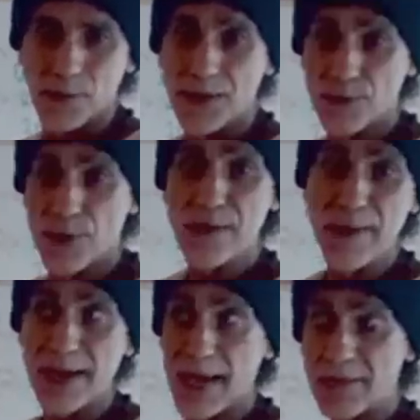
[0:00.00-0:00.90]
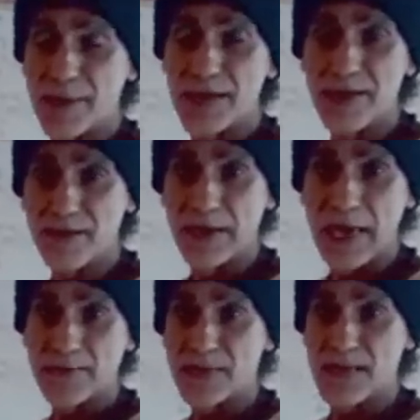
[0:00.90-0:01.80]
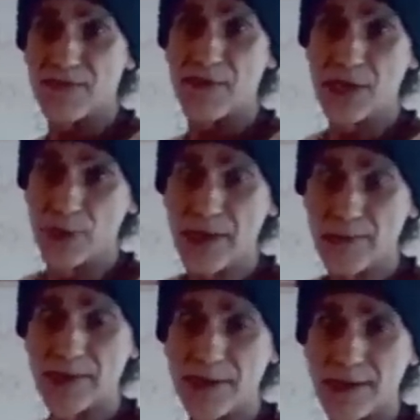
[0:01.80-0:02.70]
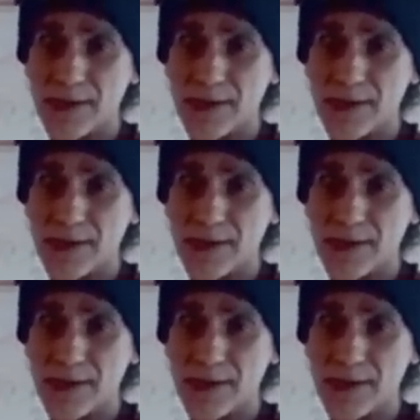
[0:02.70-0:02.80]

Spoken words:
when you read about Adam and Eve and Adam giving a rib,